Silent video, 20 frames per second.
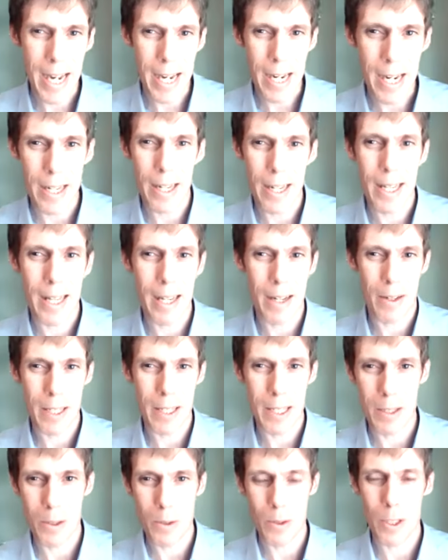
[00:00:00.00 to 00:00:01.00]
key, and I think
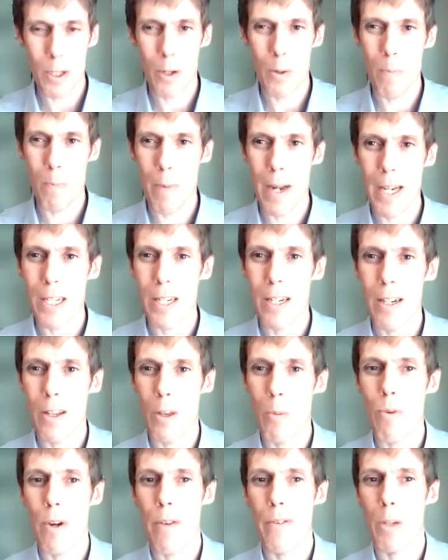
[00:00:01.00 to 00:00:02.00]
this is also mentioned in
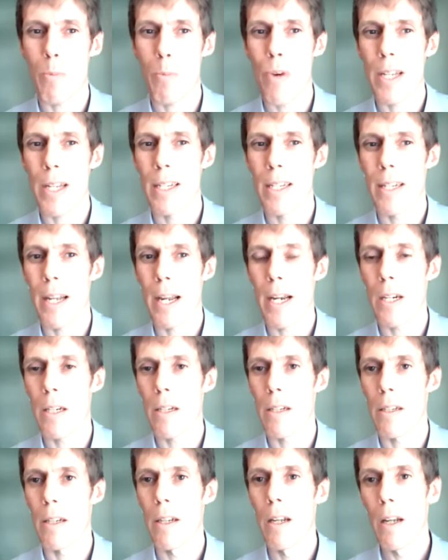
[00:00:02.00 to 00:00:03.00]
the previous
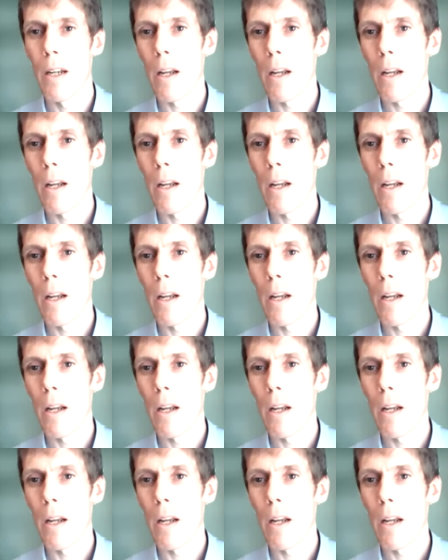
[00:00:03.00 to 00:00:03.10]
presentation,